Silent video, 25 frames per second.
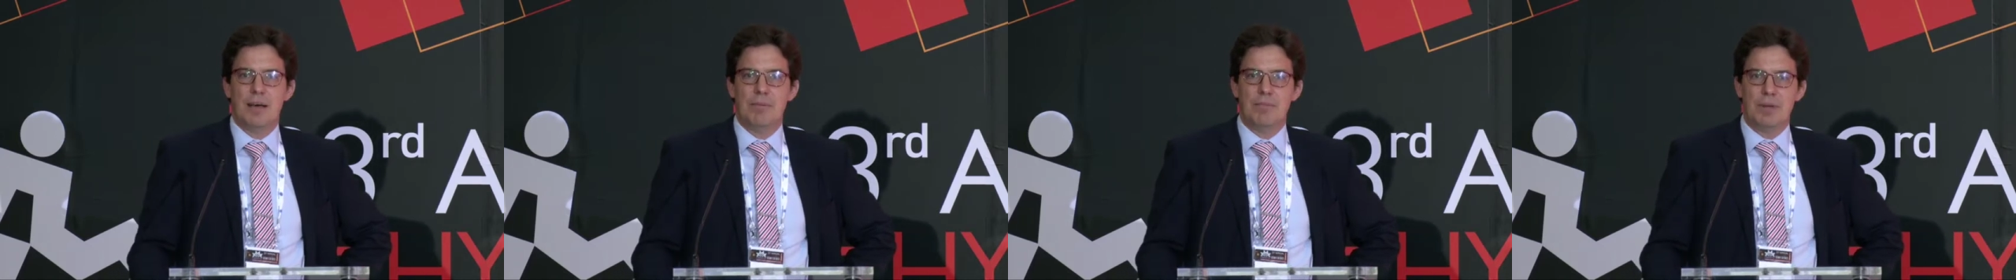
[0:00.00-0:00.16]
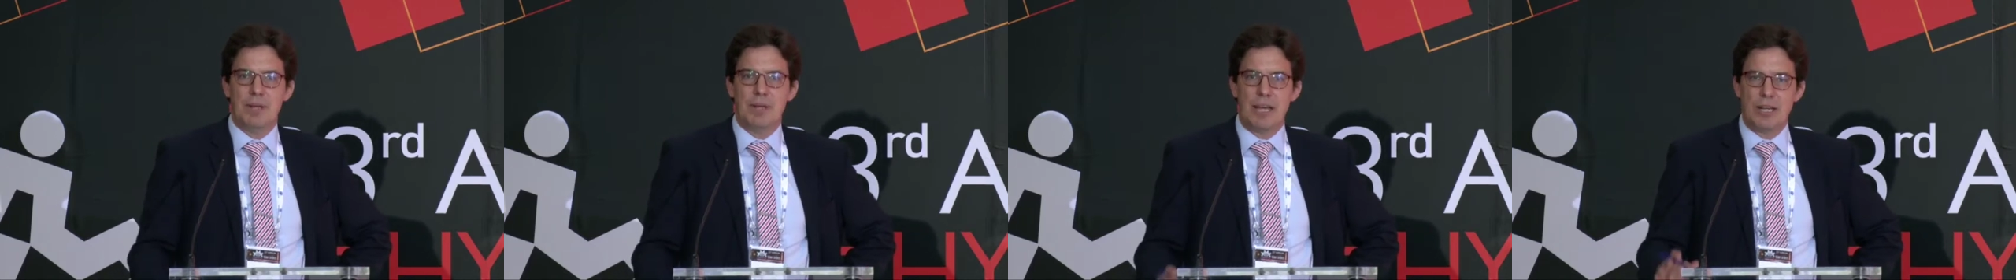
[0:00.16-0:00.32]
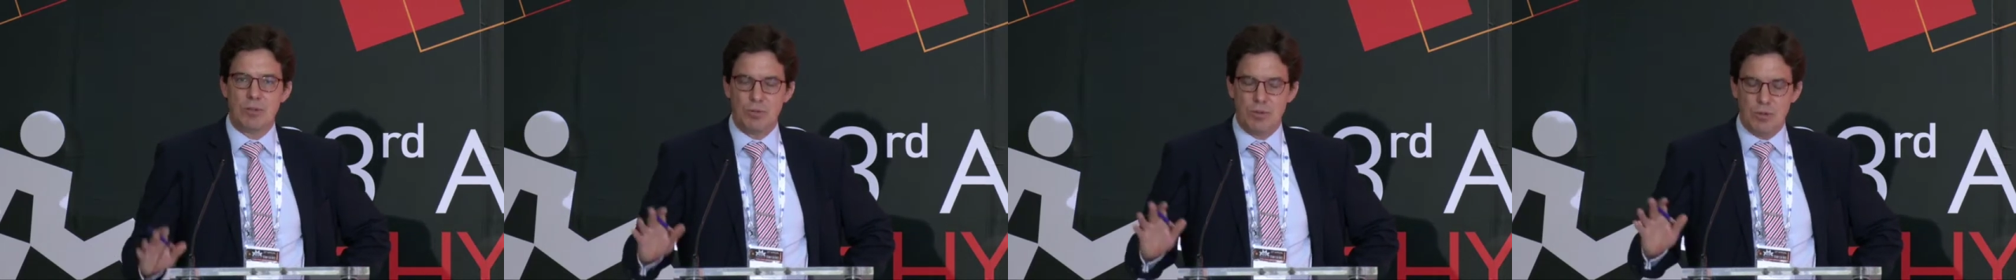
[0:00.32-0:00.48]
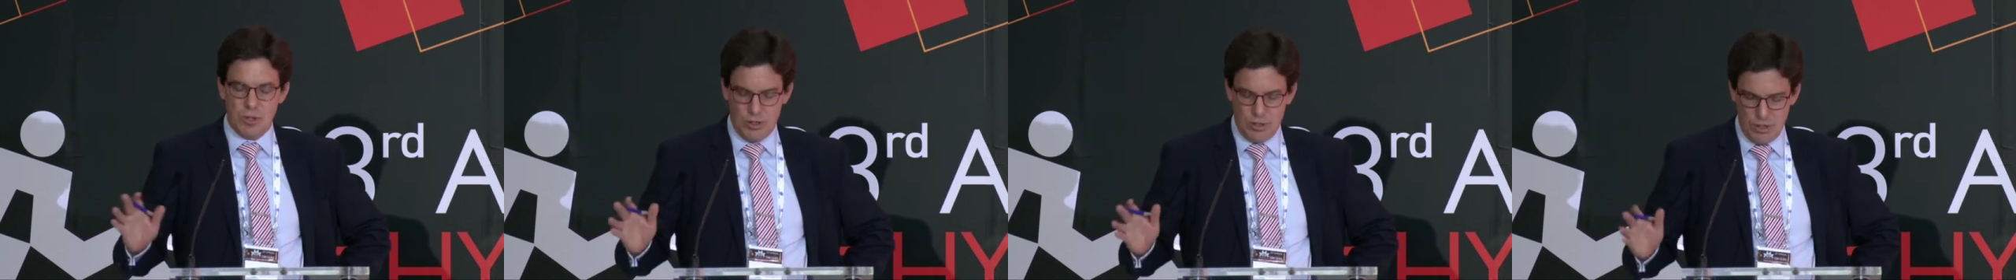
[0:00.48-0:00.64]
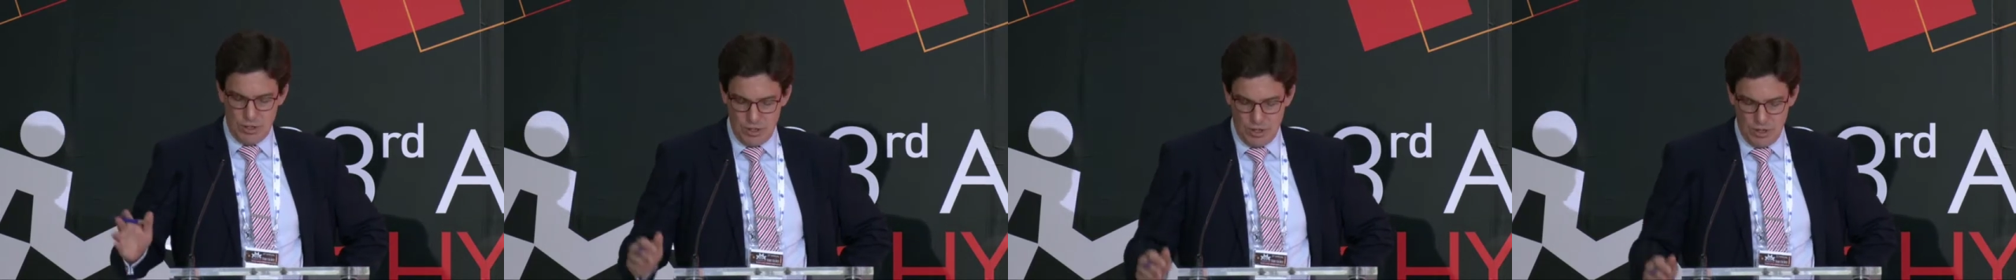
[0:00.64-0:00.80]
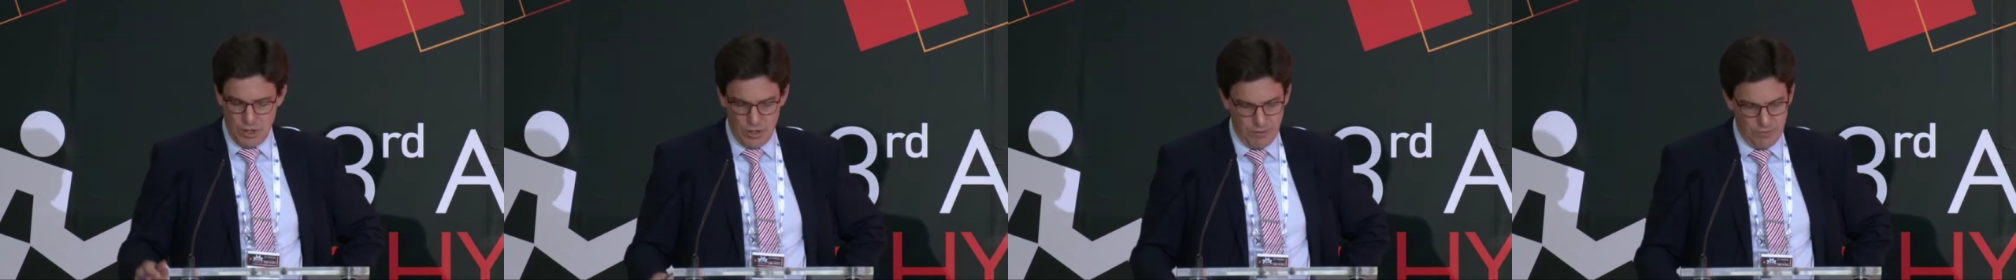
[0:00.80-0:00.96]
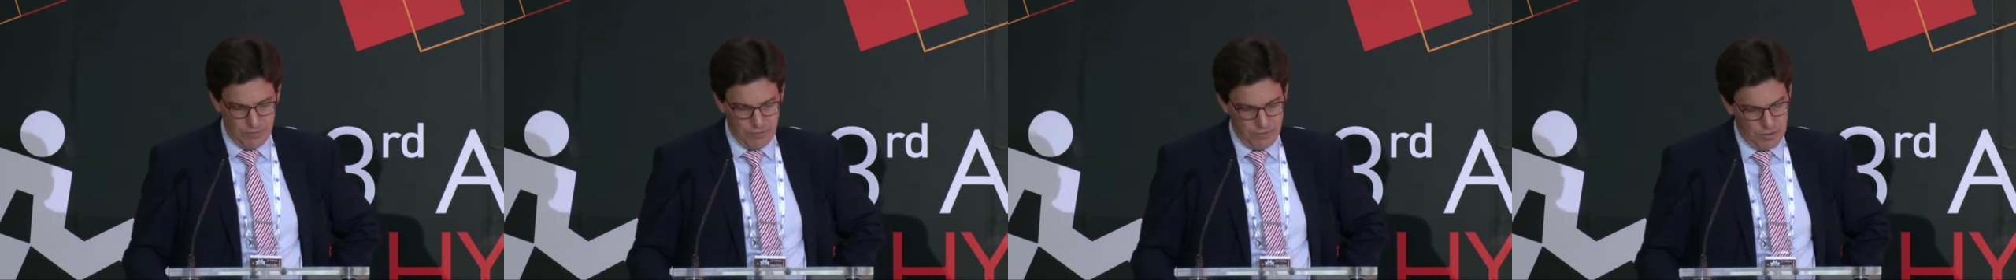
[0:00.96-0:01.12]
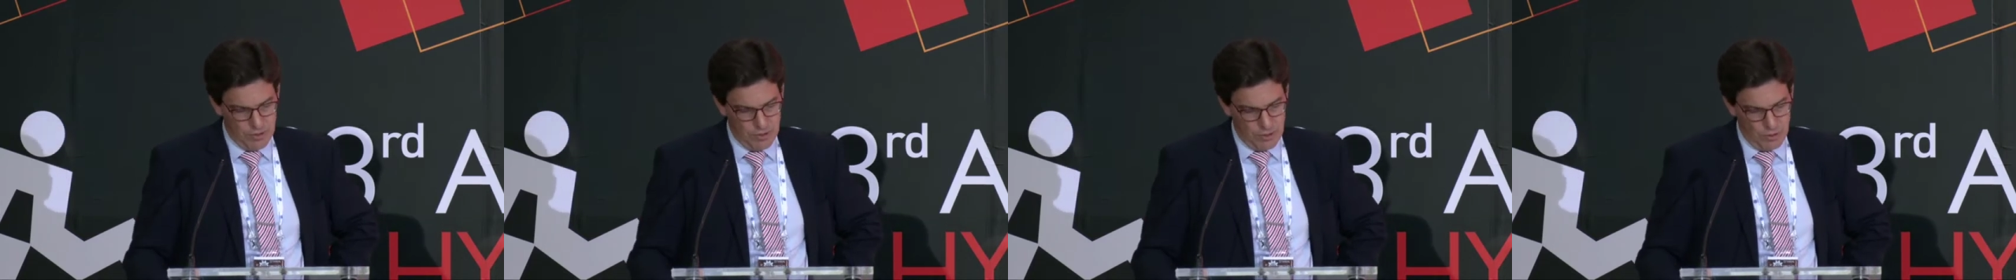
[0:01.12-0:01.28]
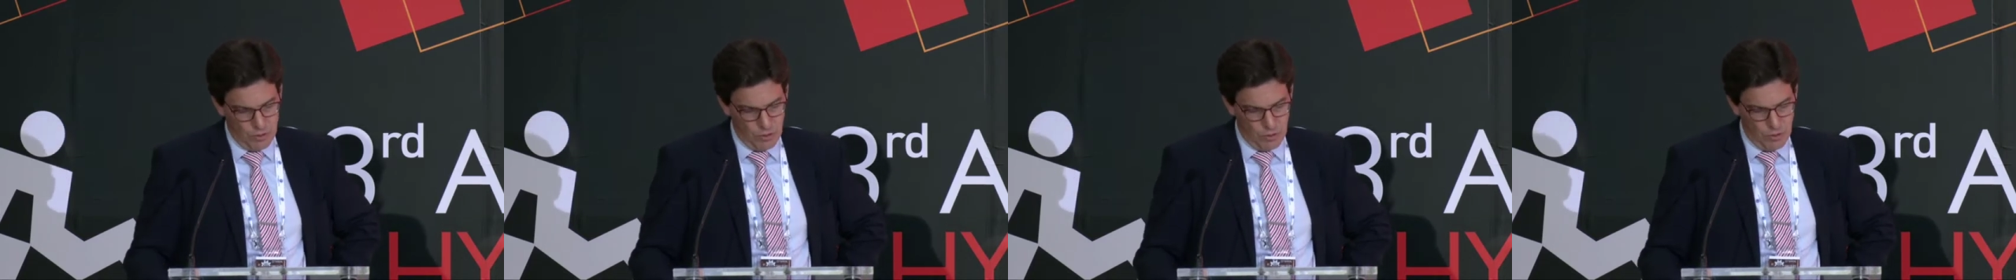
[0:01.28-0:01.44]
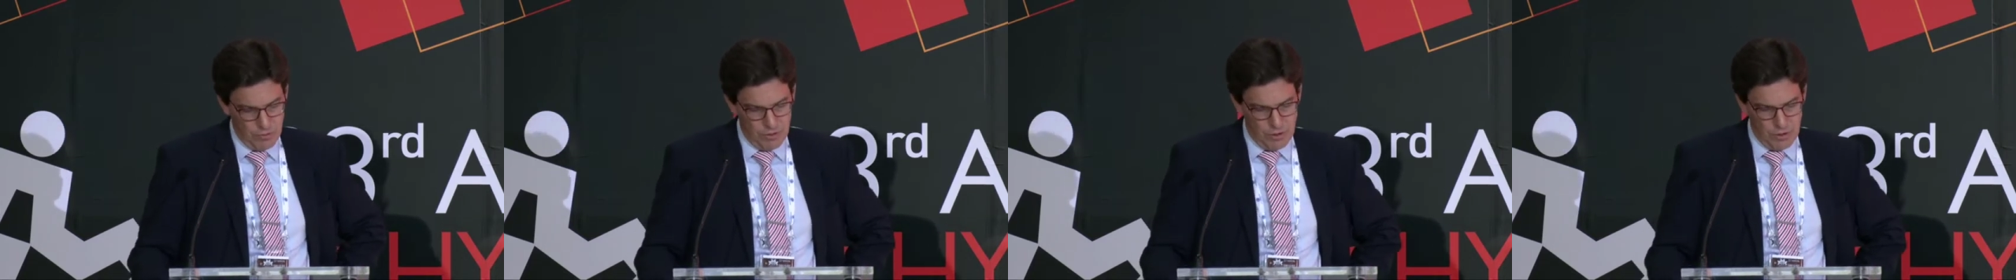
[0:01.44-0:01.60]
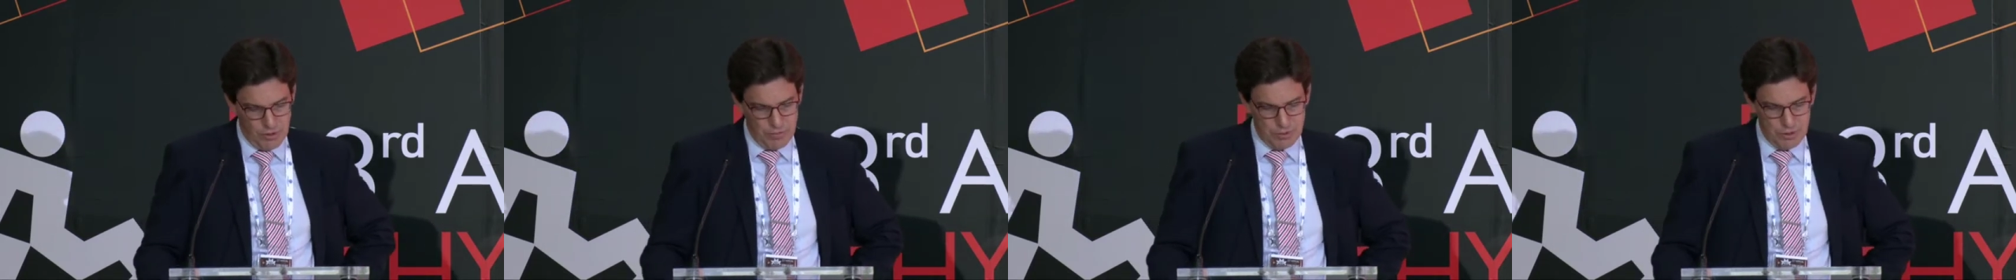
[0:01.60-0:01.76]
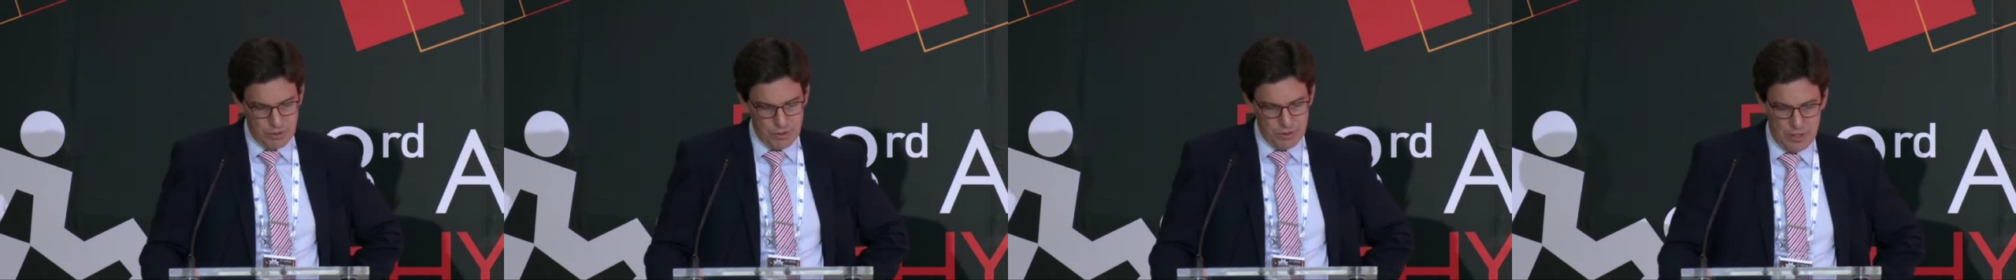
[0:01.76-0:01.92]
network of law
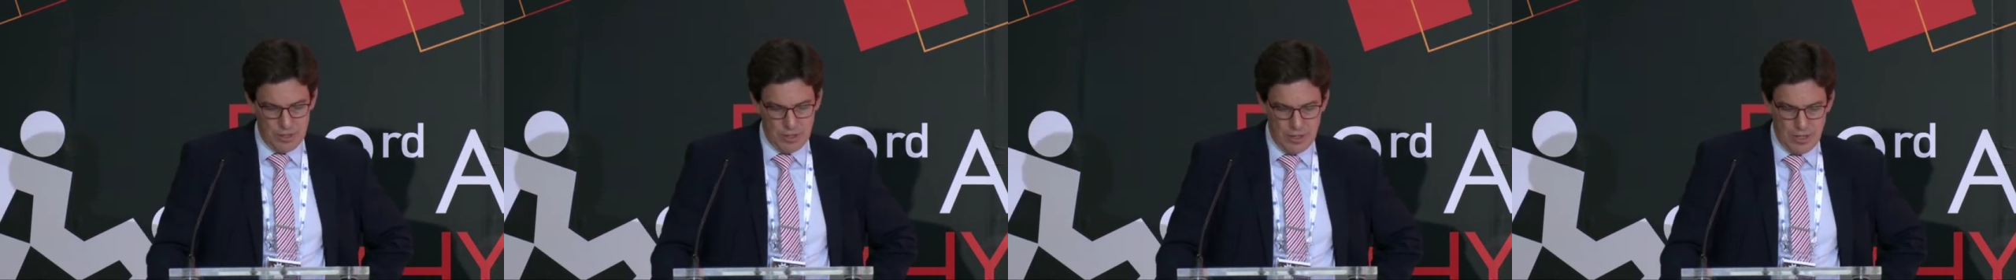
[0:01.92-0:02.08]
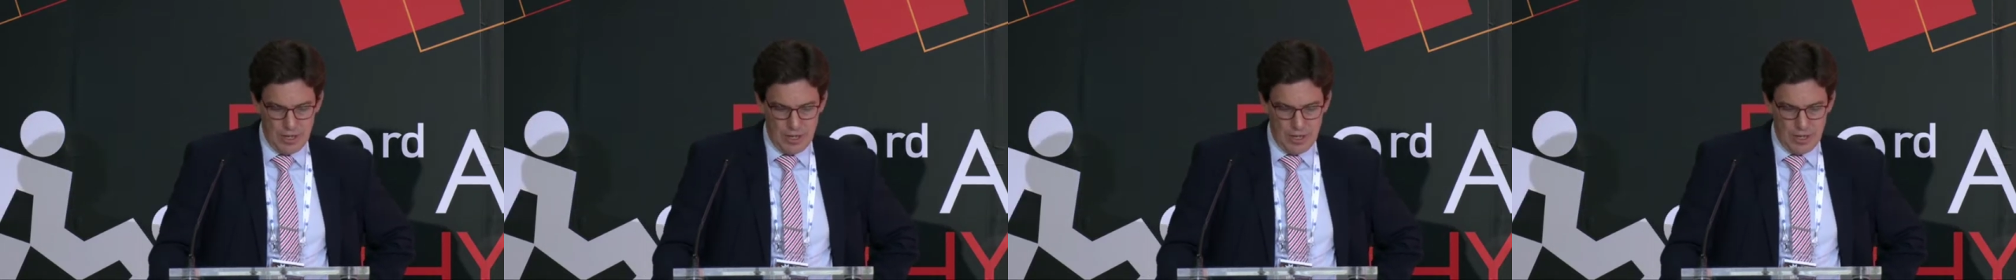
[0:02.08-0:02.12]
firms,